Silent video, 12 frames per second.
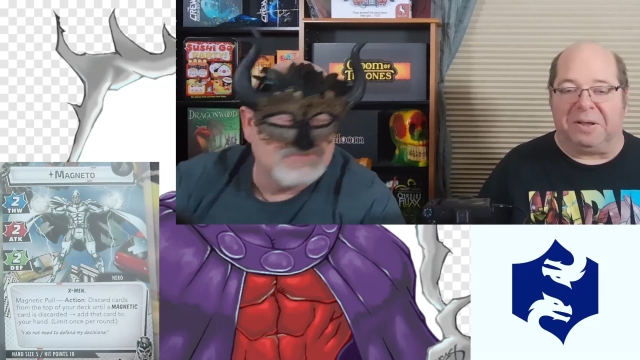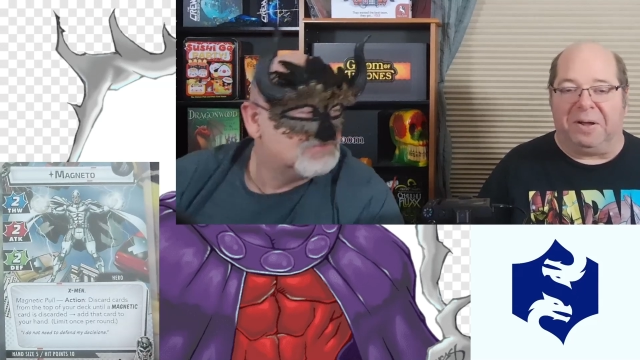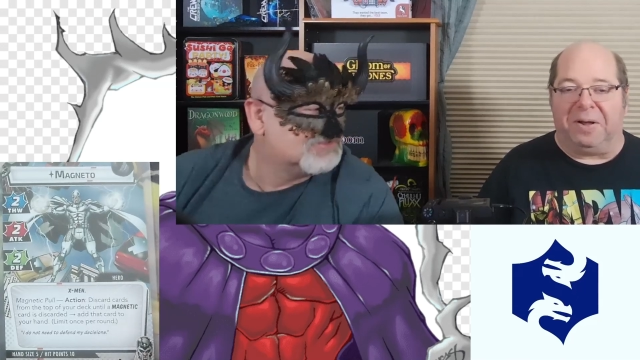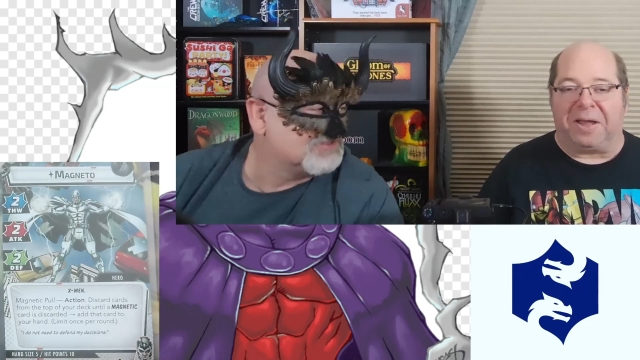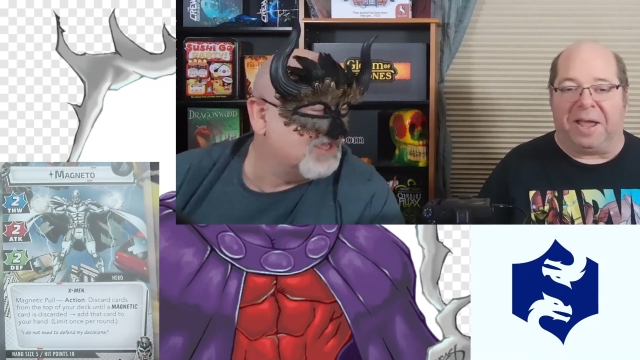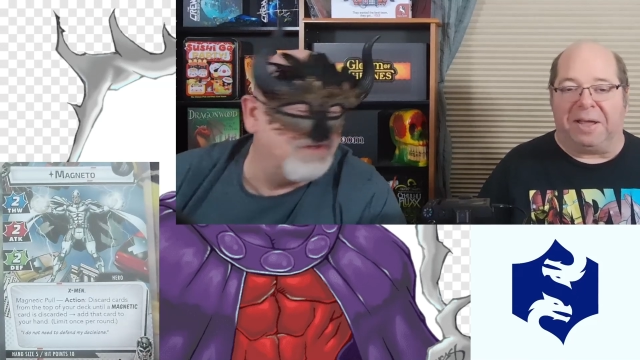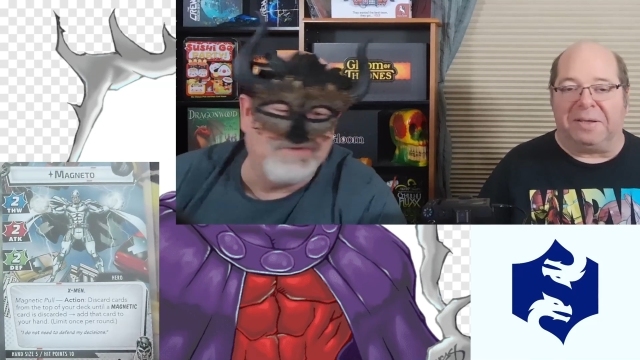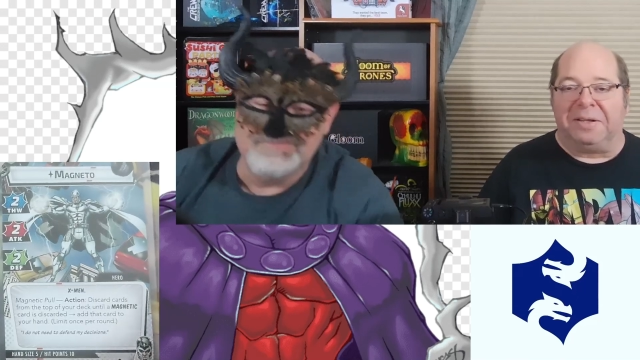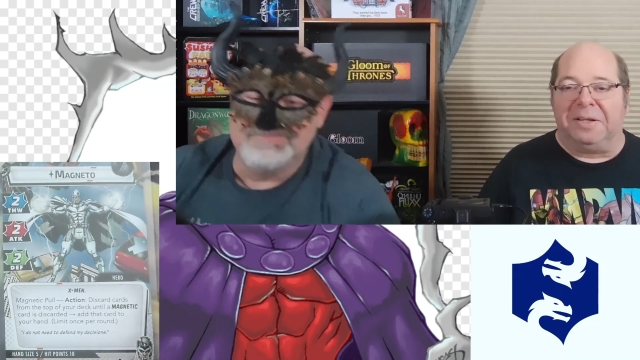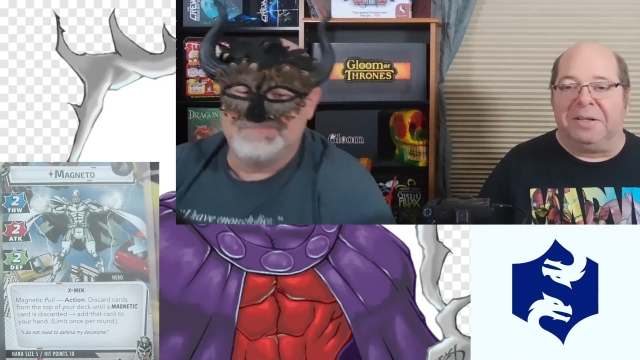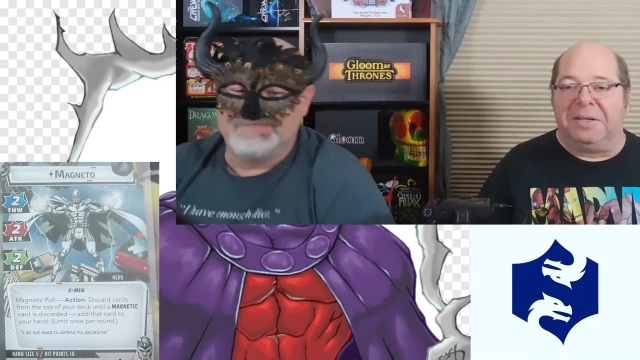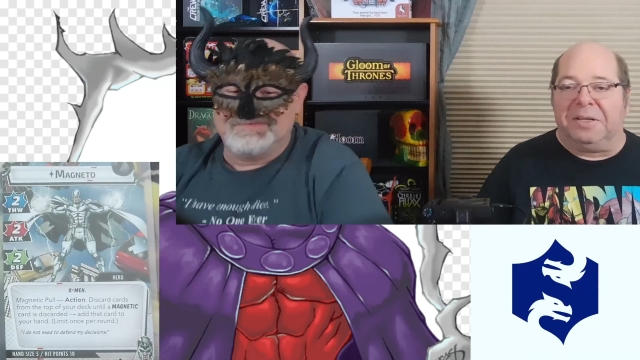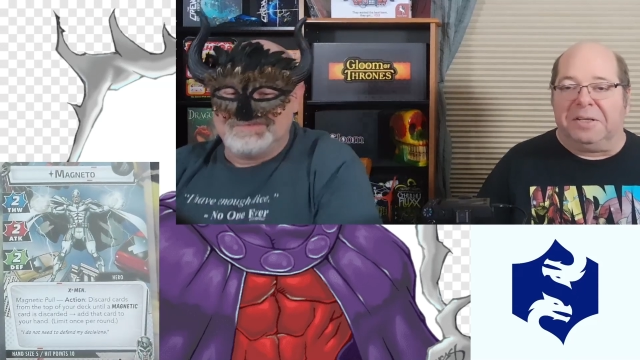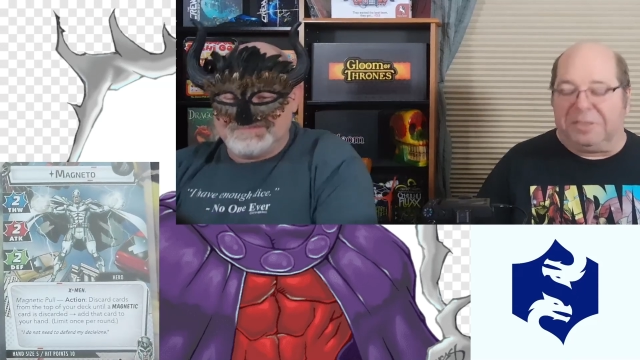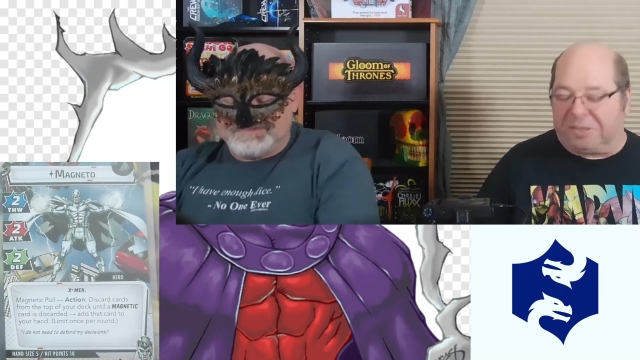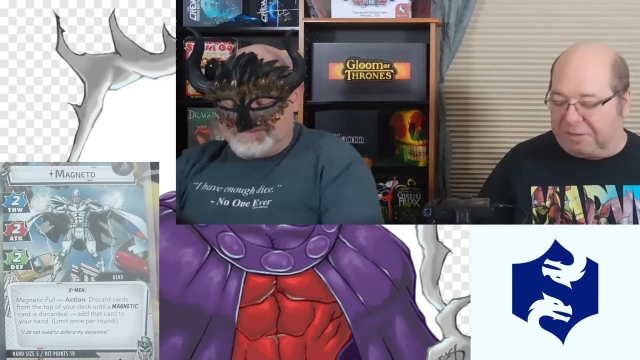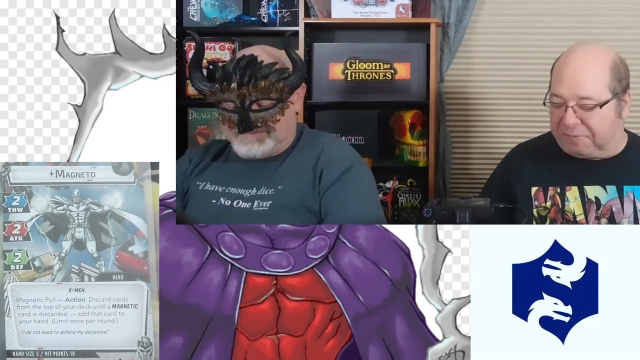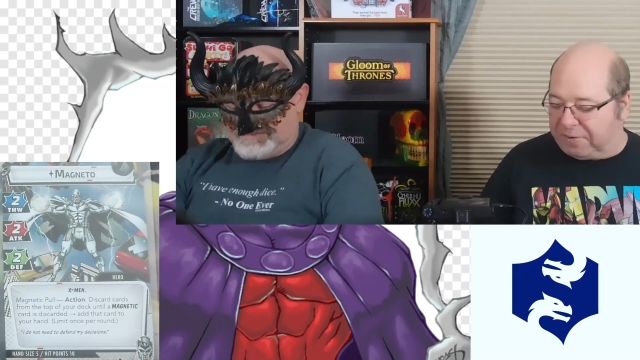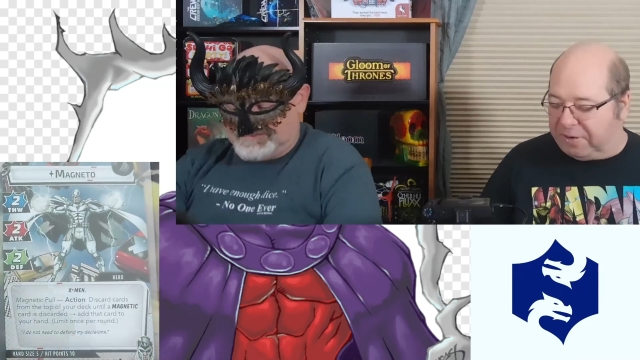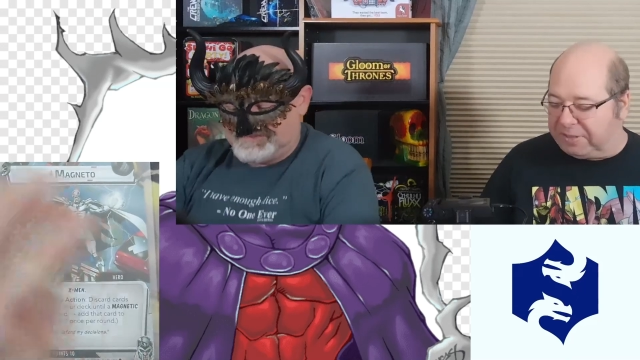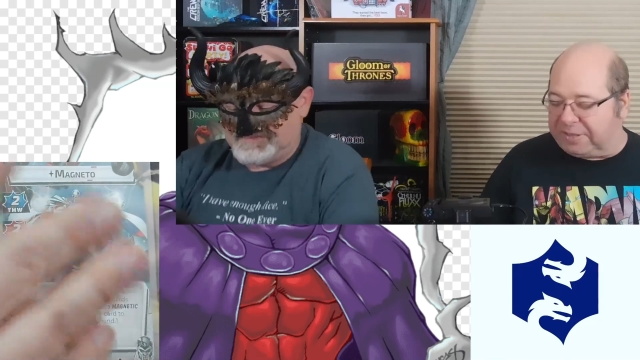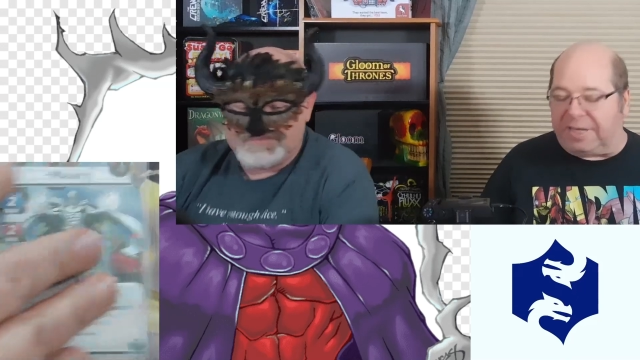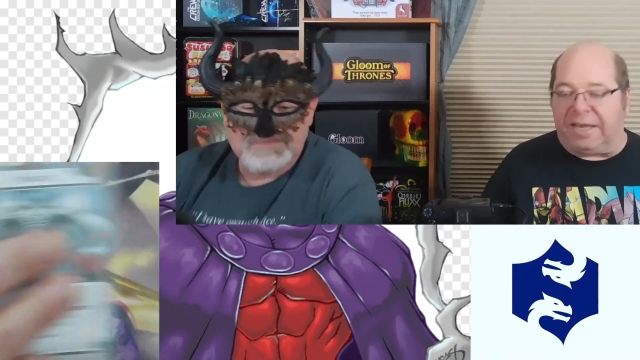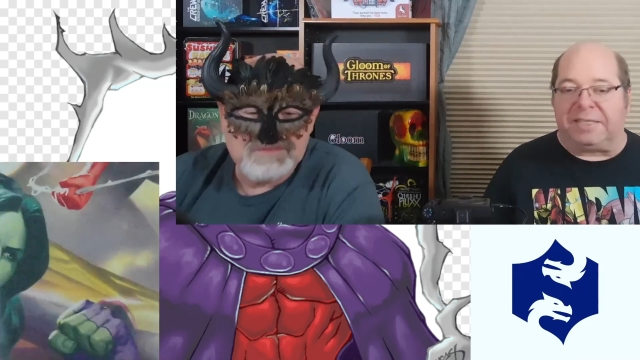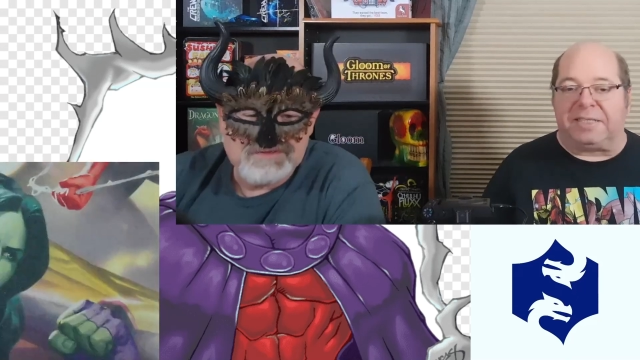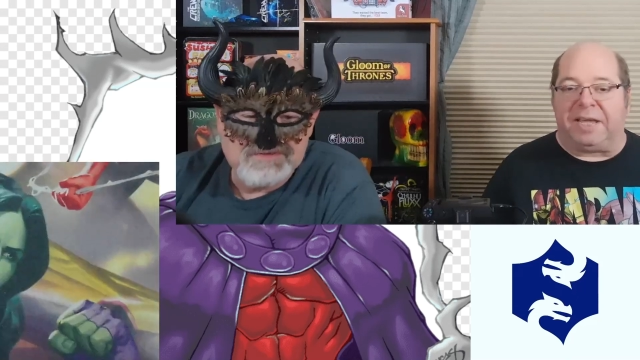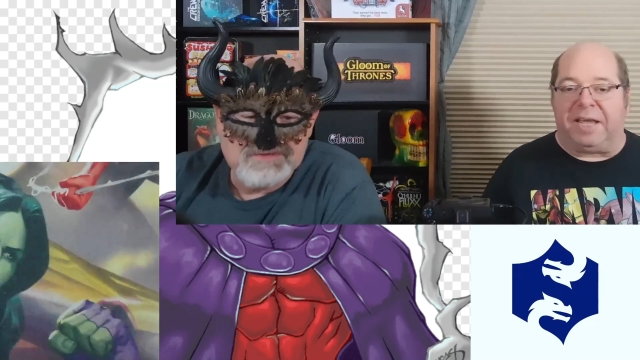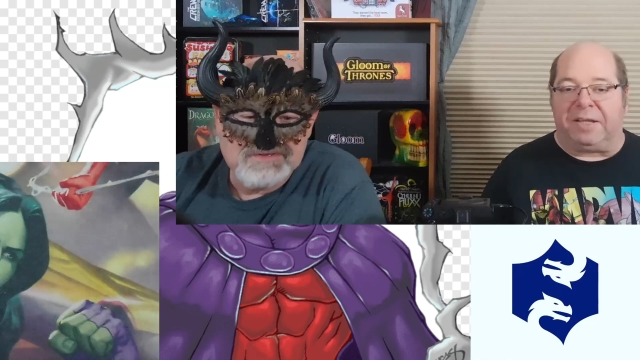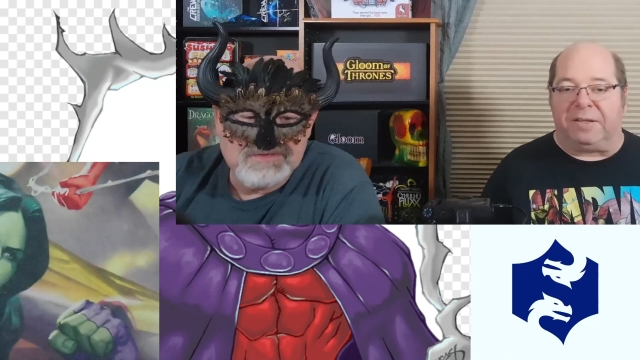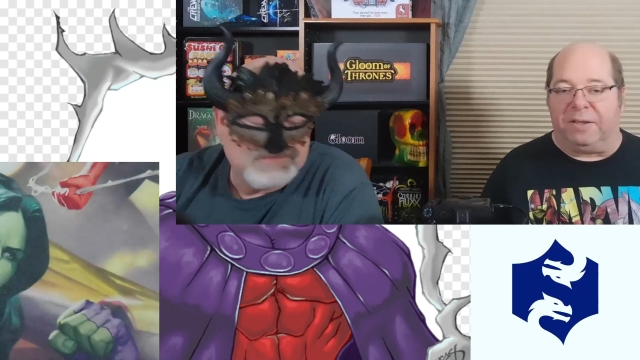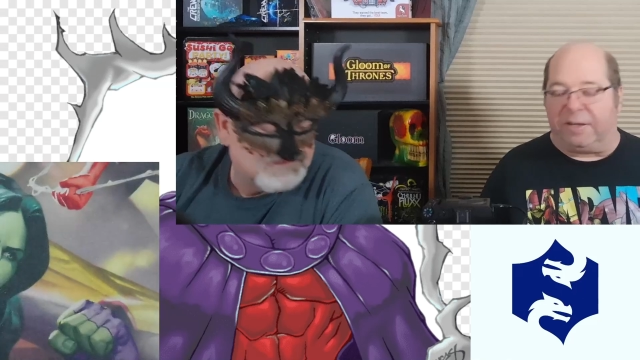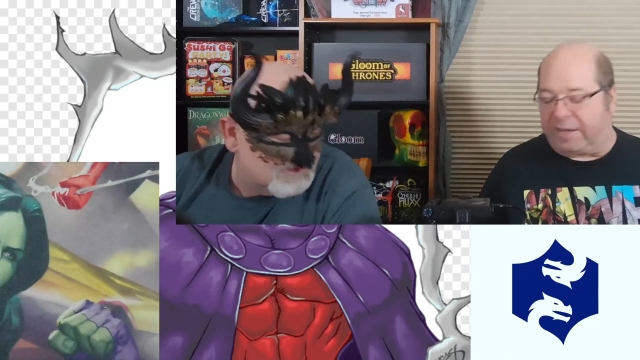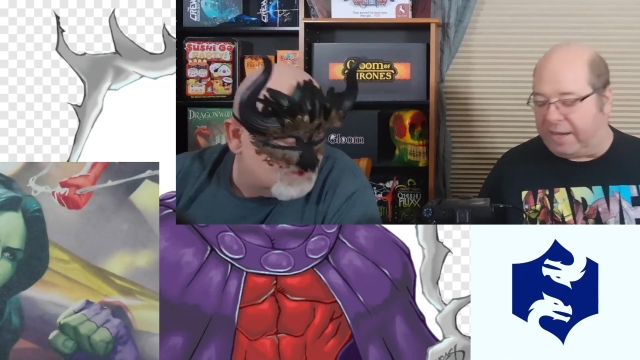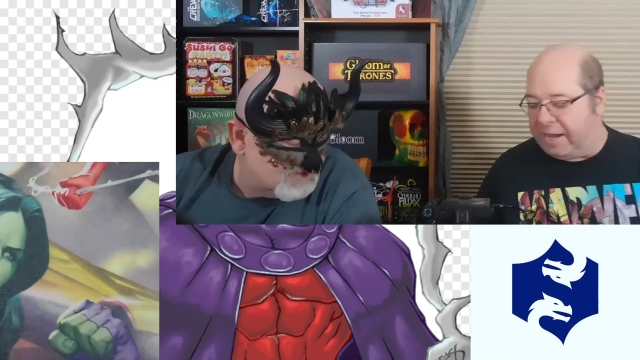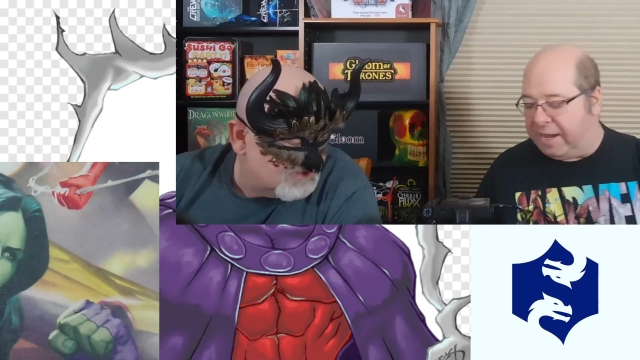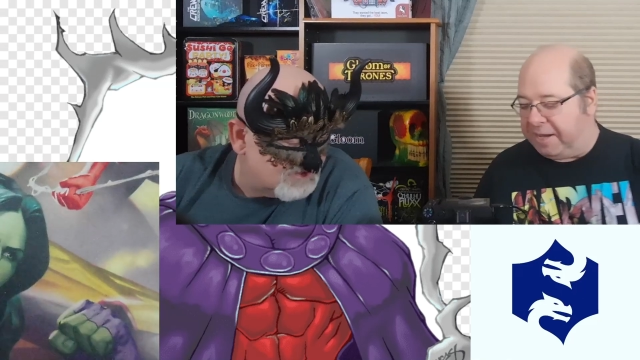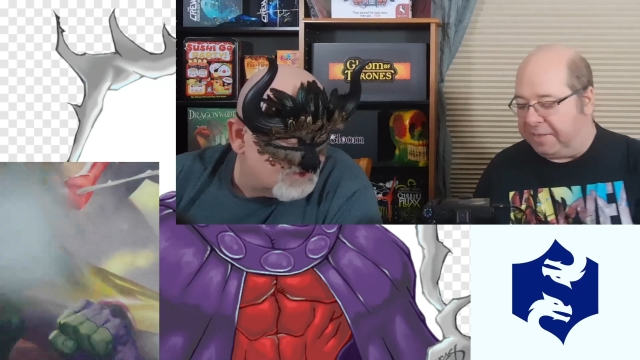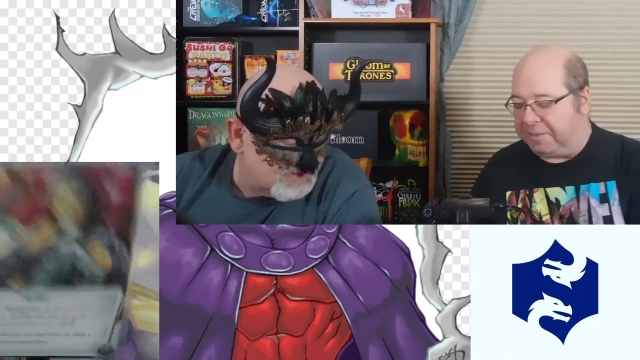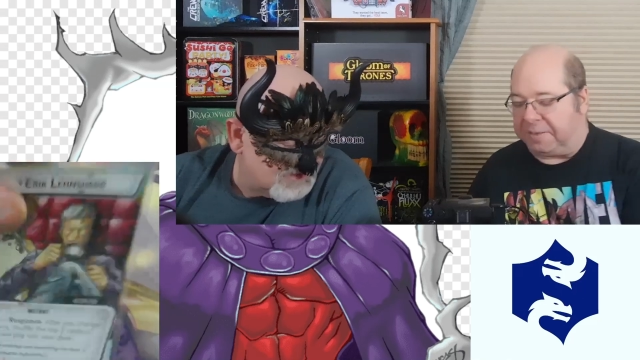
Okay, so first let's take a look at